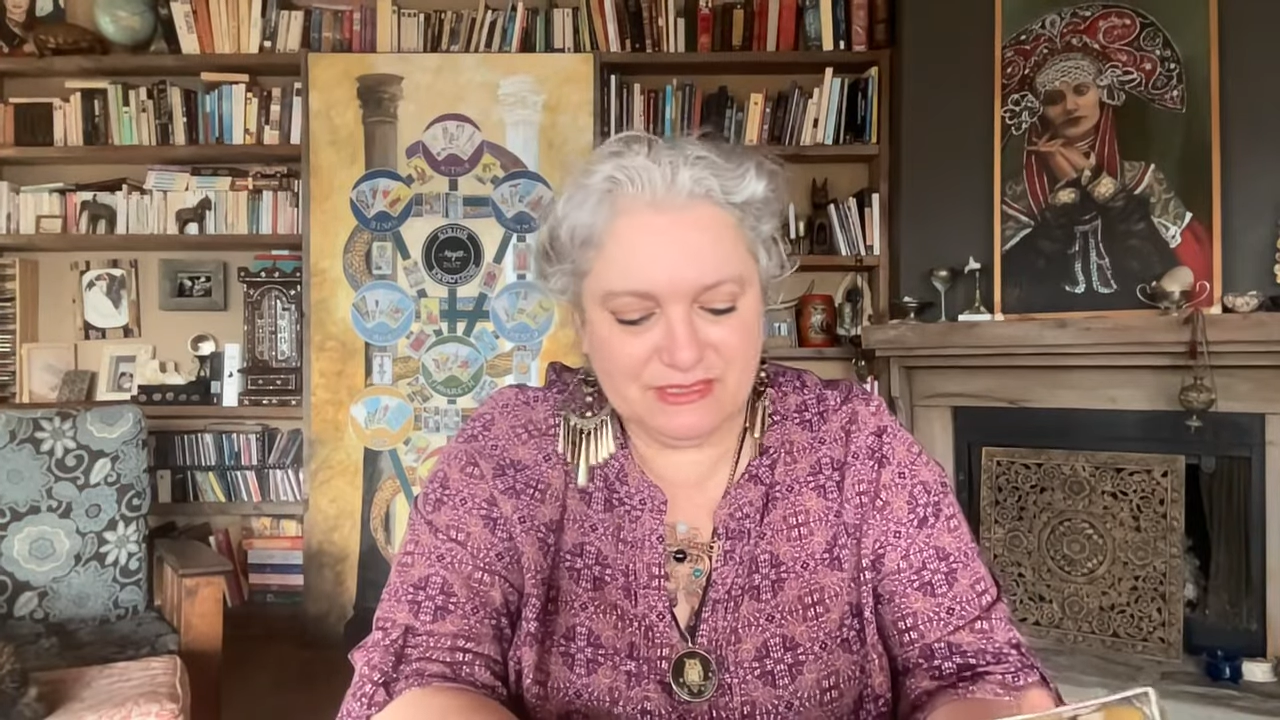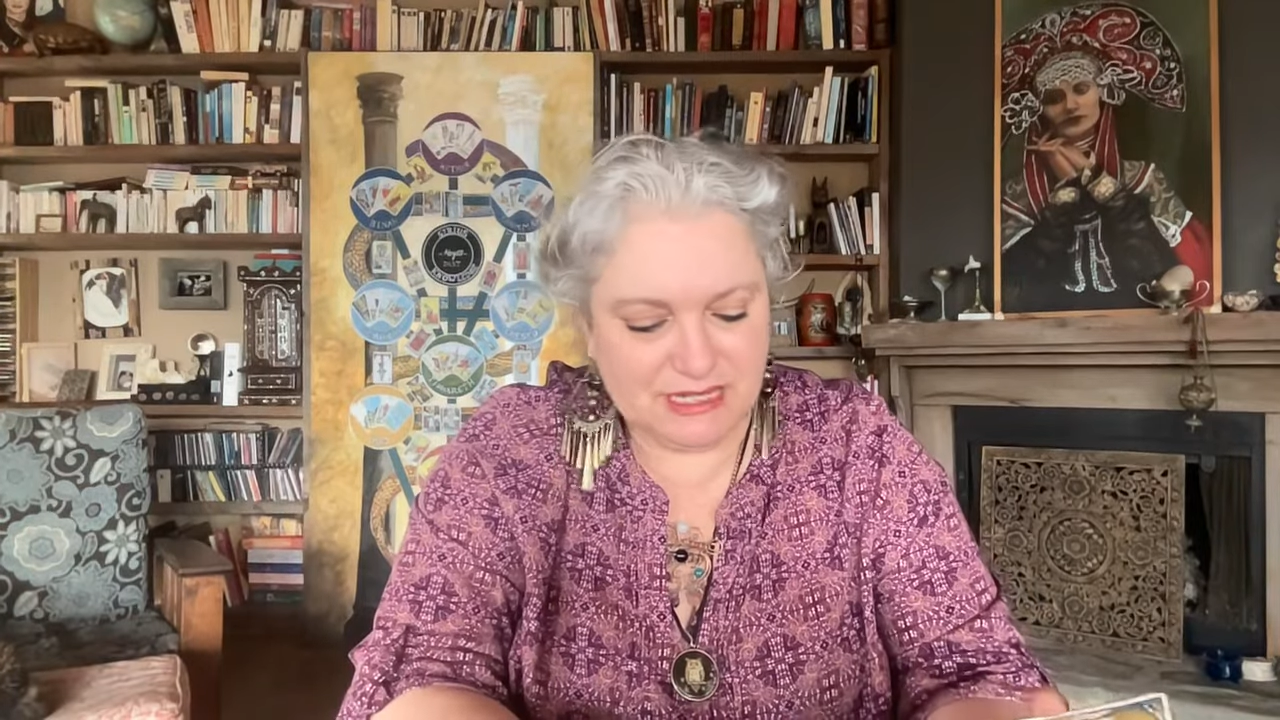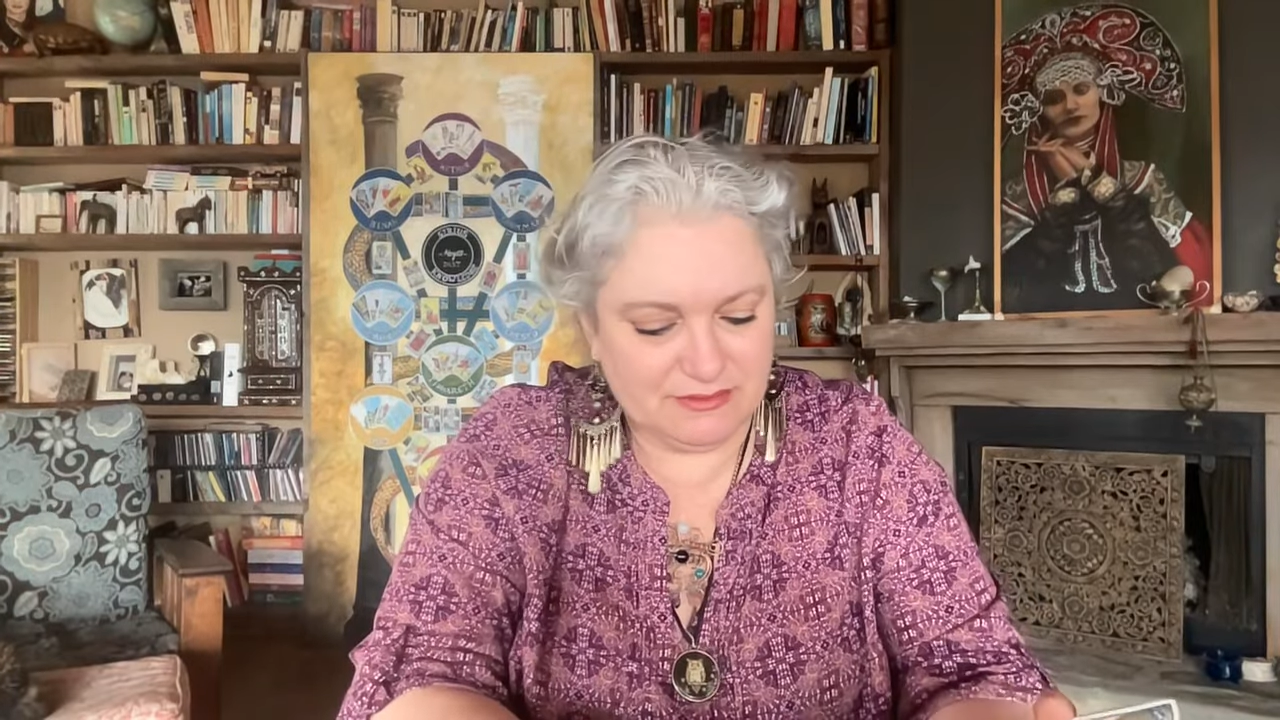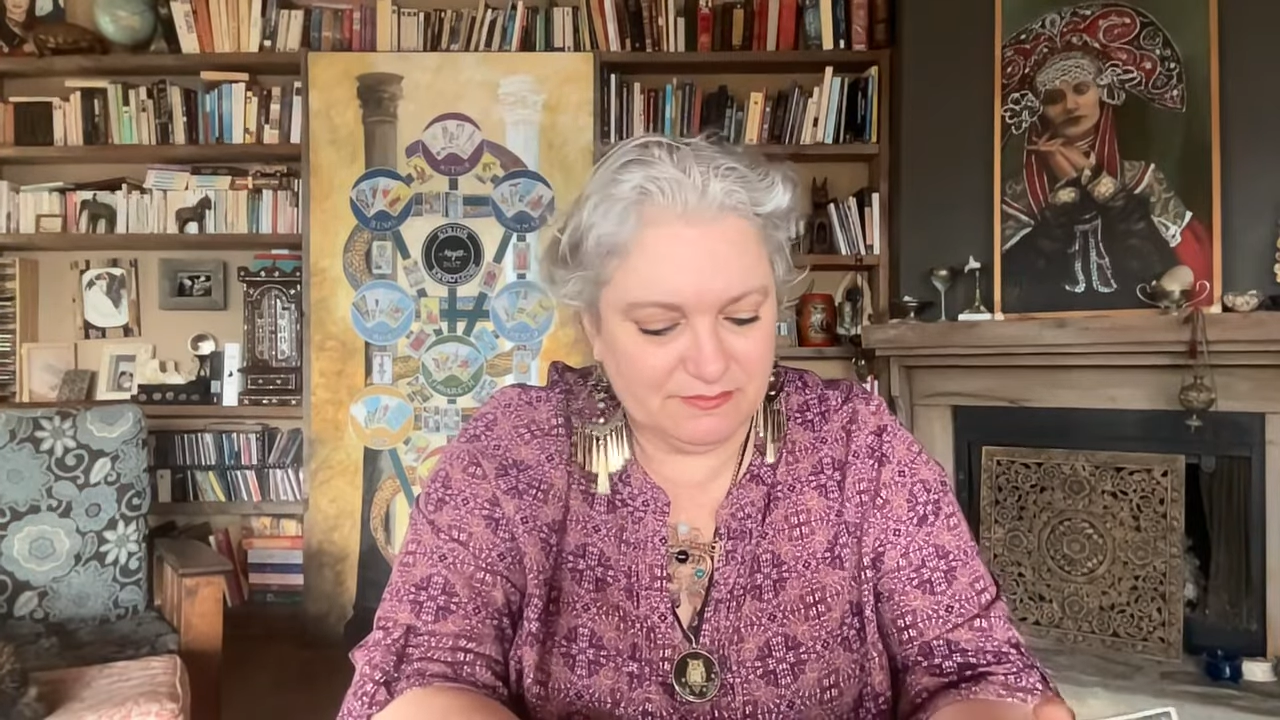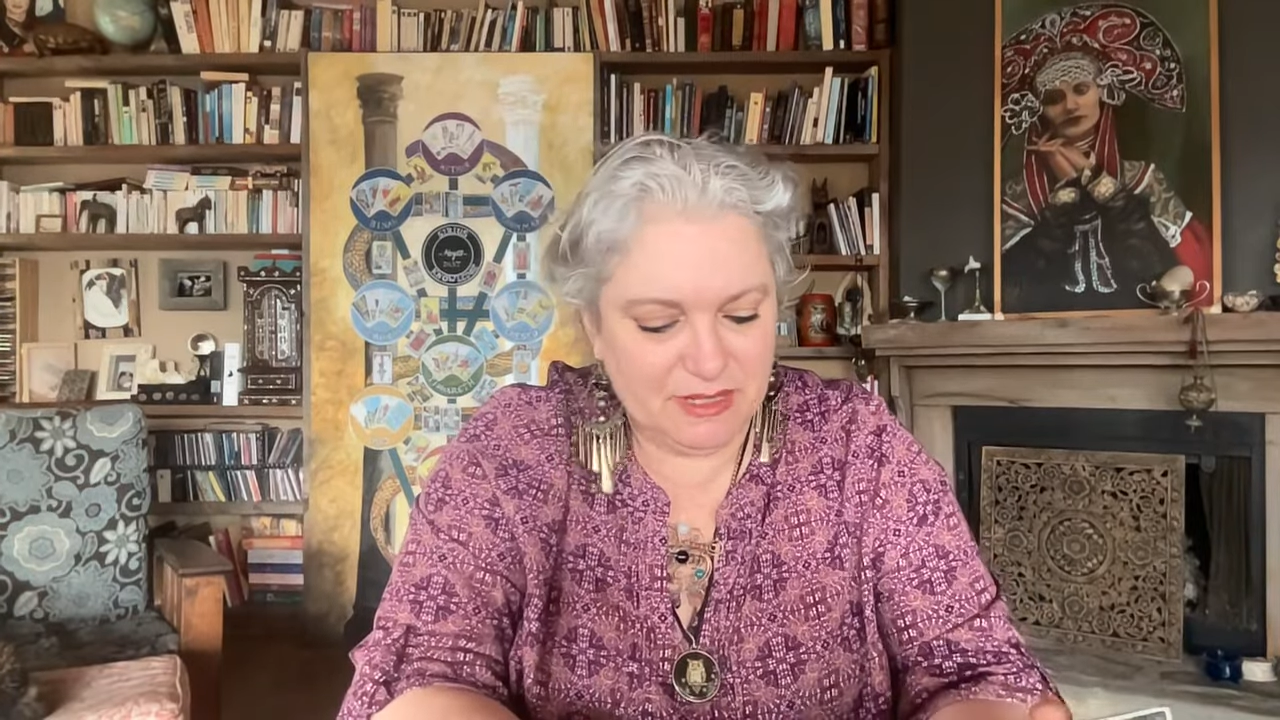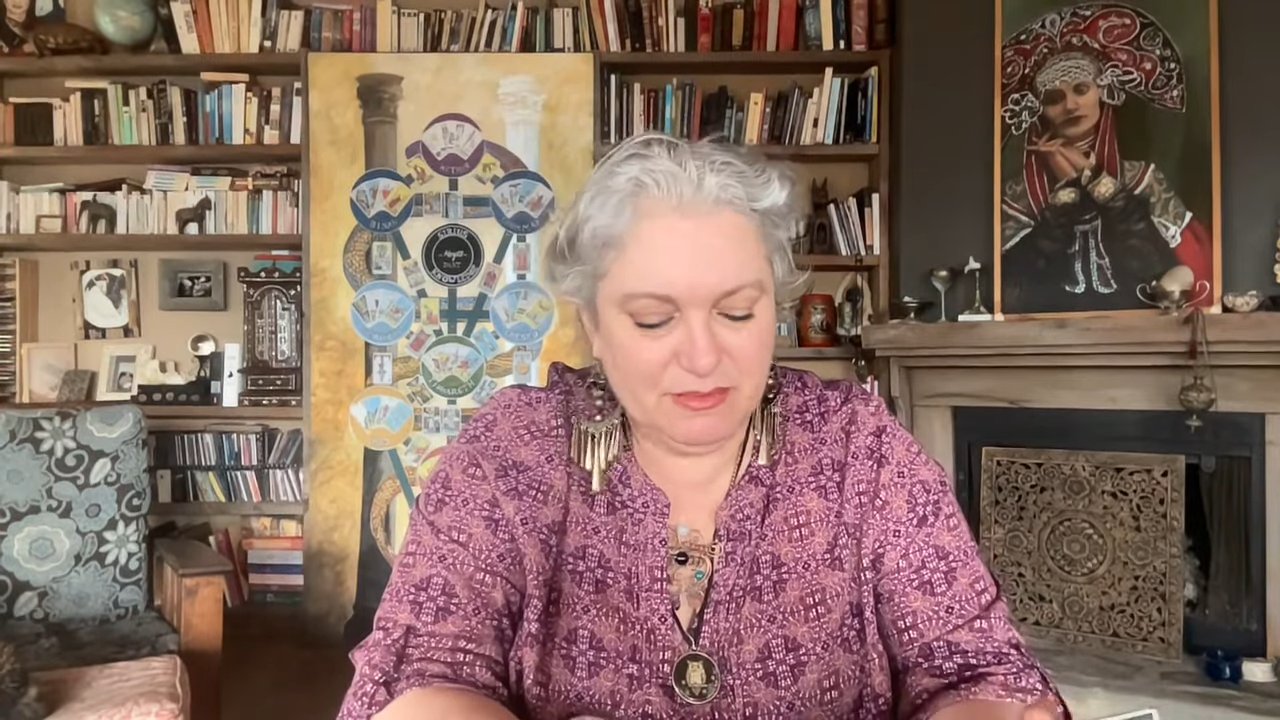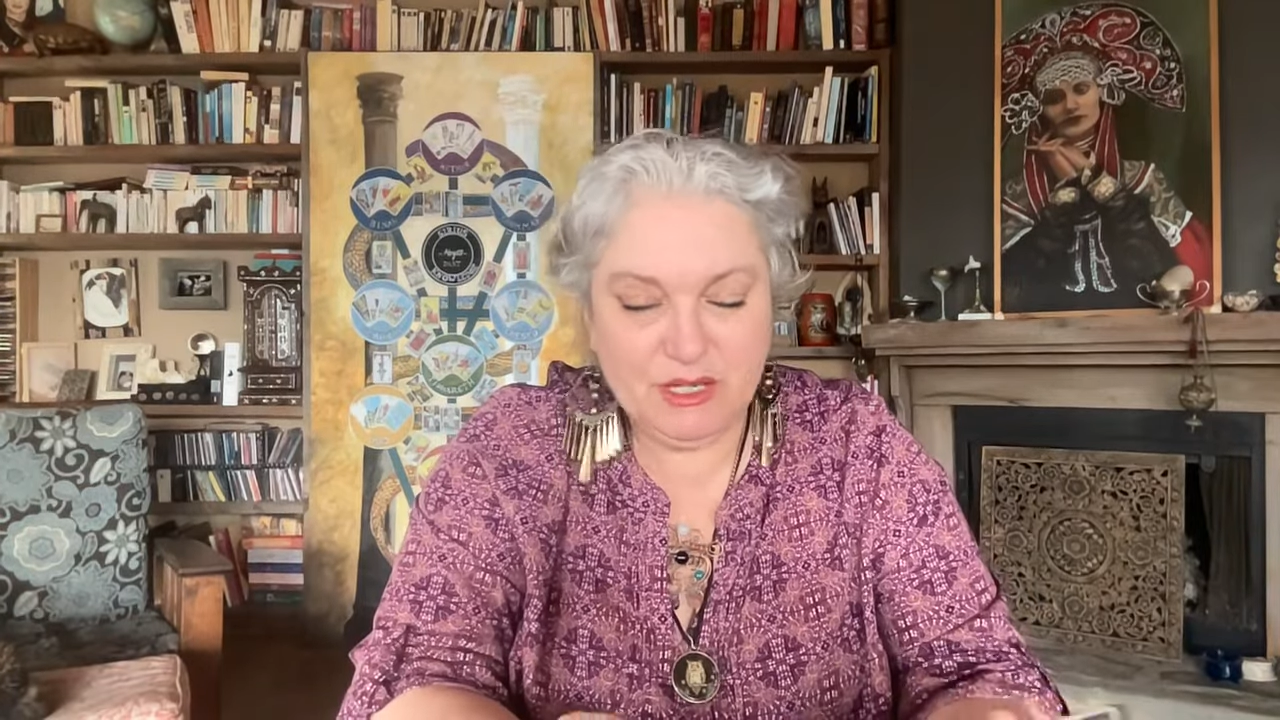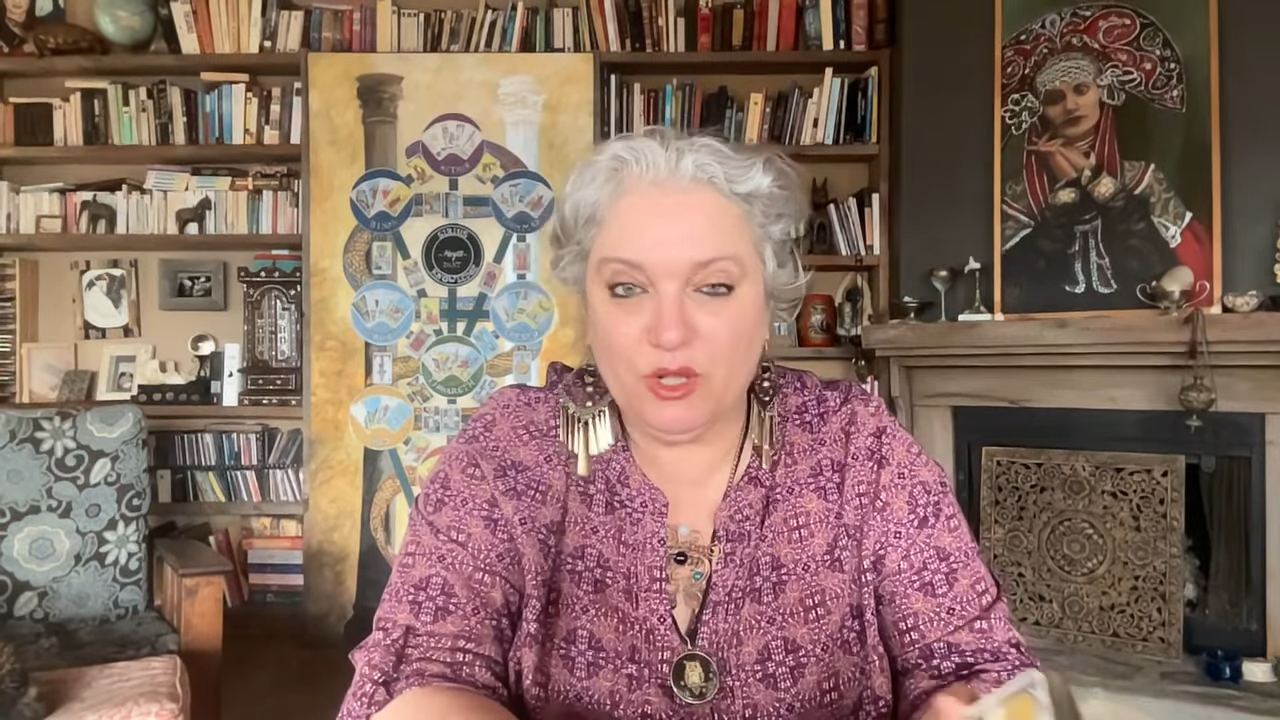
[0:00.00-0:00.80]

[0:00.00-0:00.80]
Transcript: that maybe